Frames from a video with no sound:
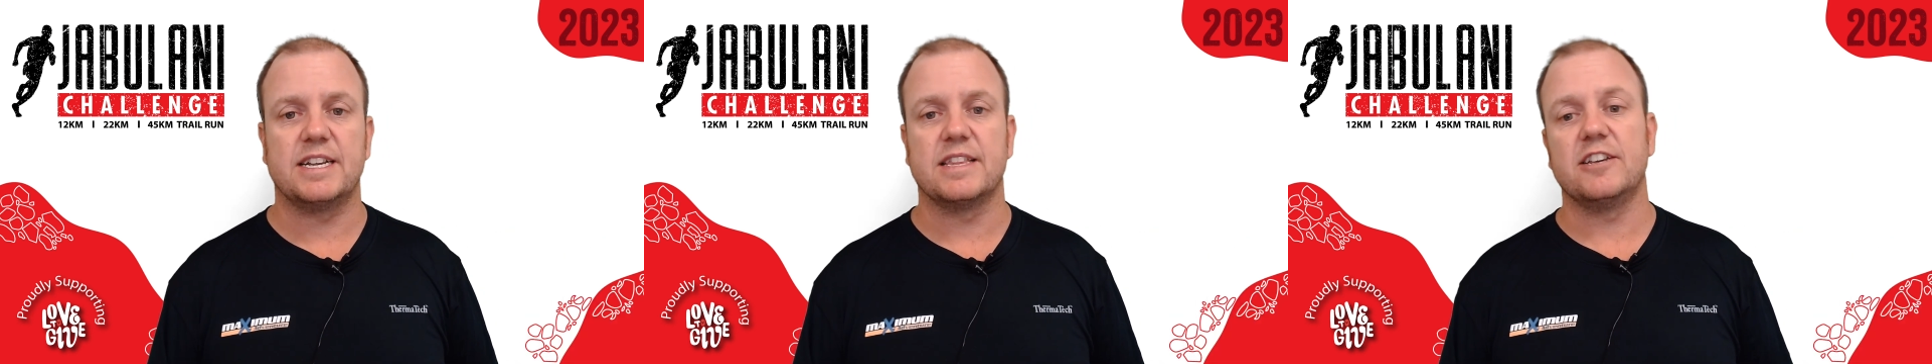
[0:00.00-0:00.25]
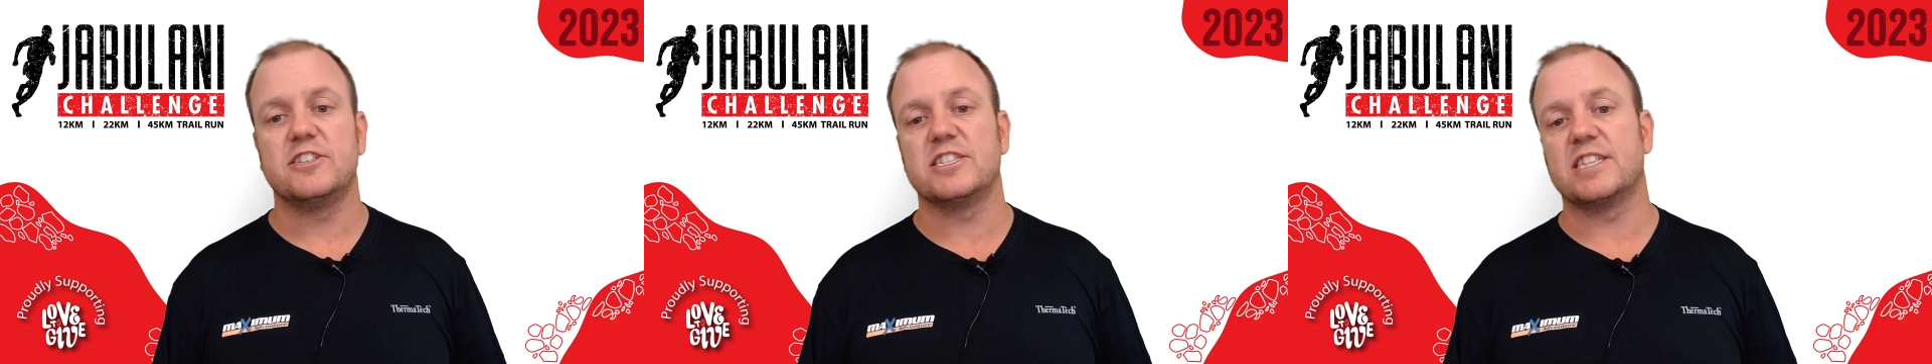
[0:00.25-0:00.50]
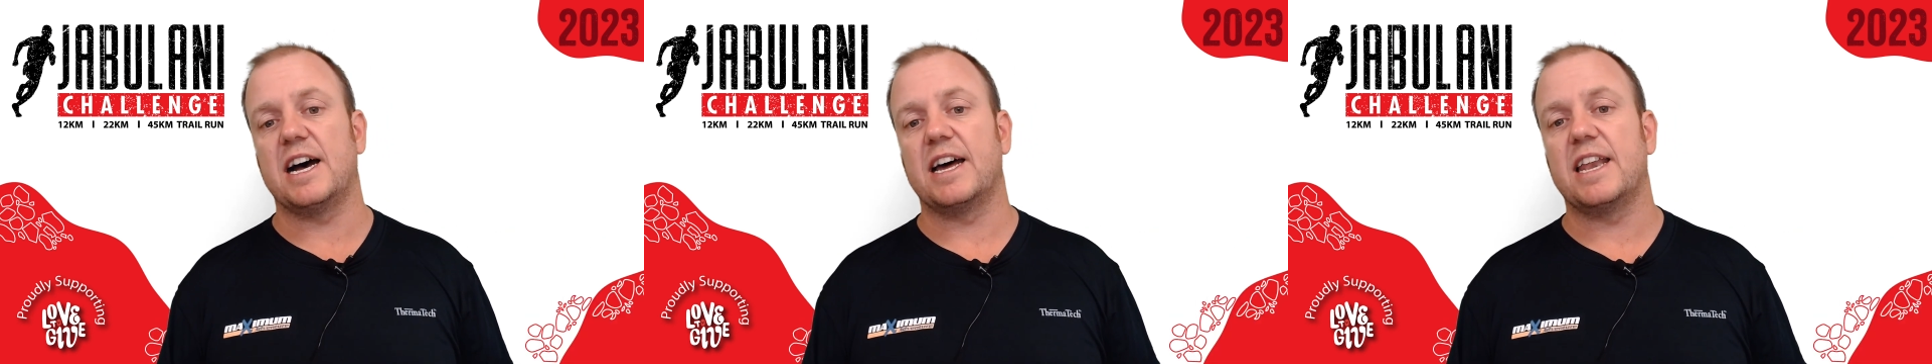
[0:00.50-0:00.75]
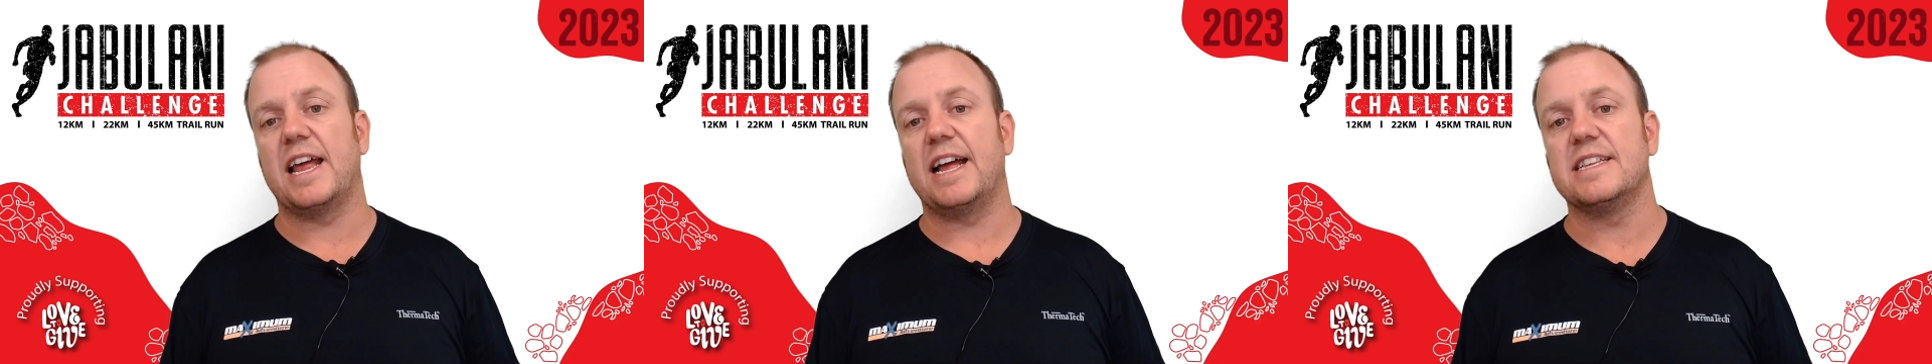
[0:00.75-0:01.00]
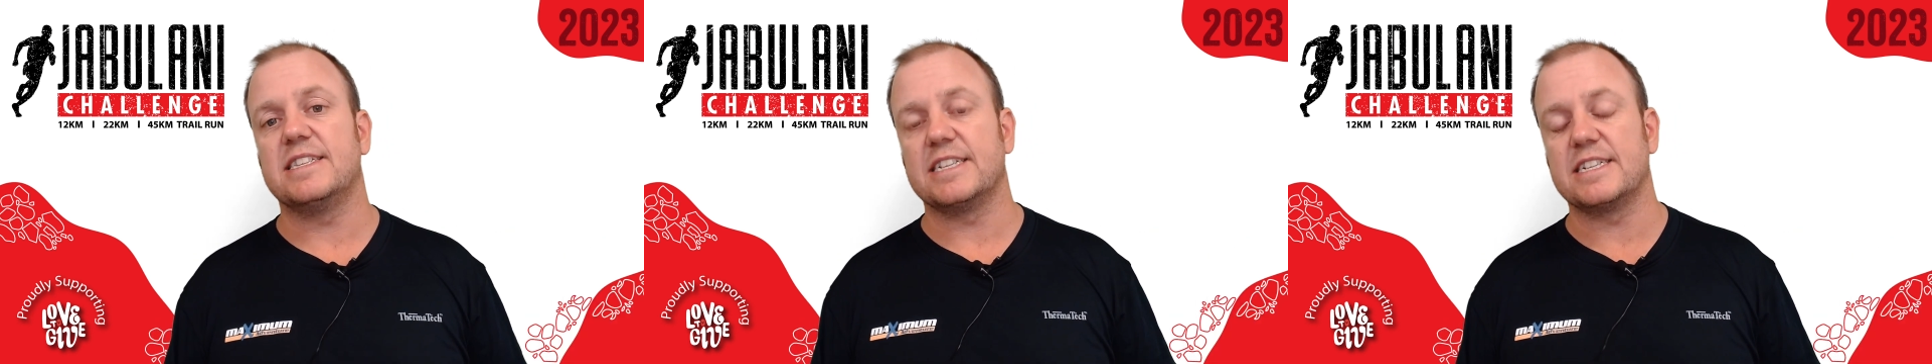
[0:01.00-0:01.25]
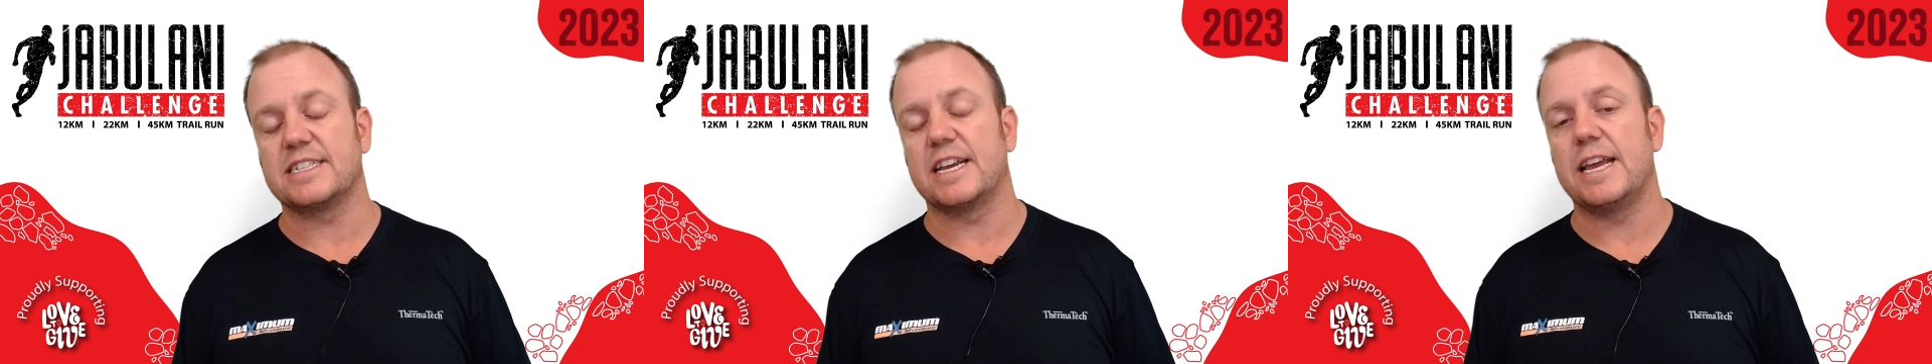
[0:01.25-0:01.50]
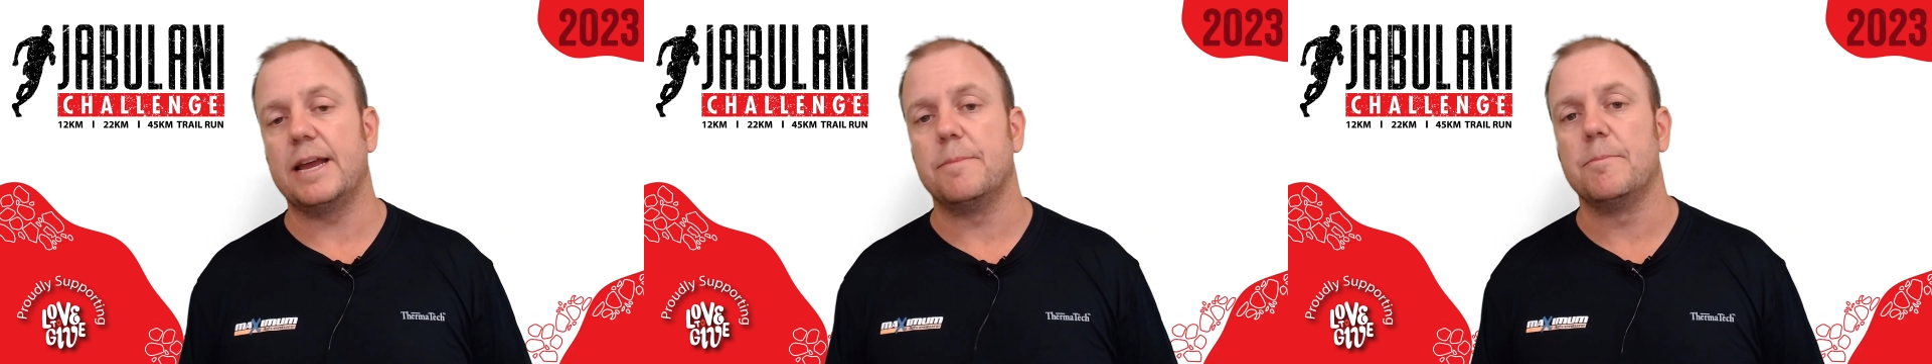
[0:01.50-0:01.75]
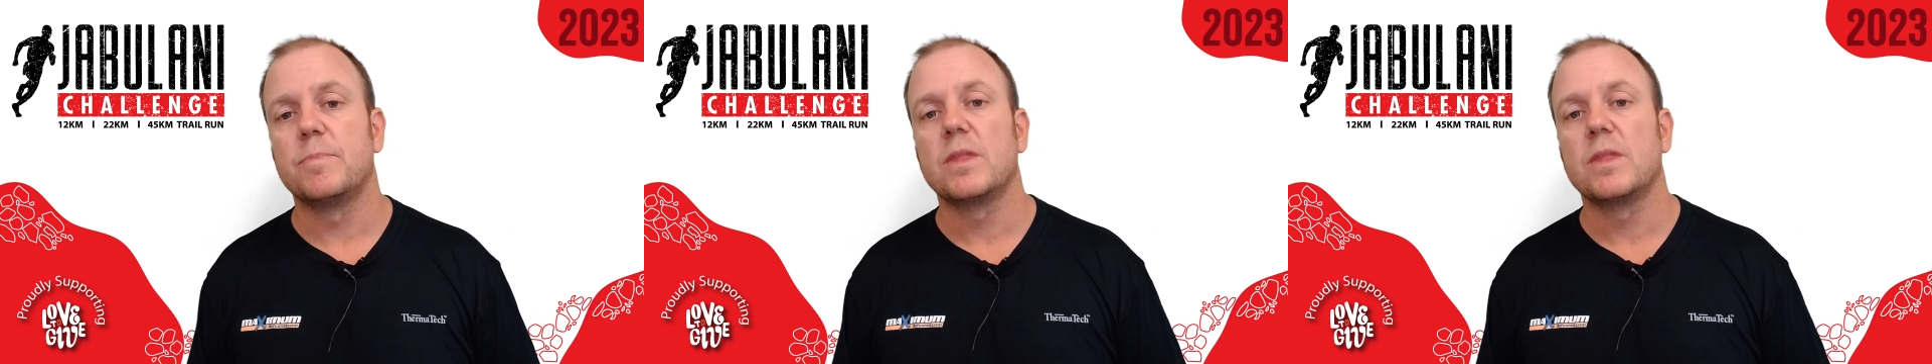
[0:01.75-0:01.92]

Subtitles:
They start at 6 a.m.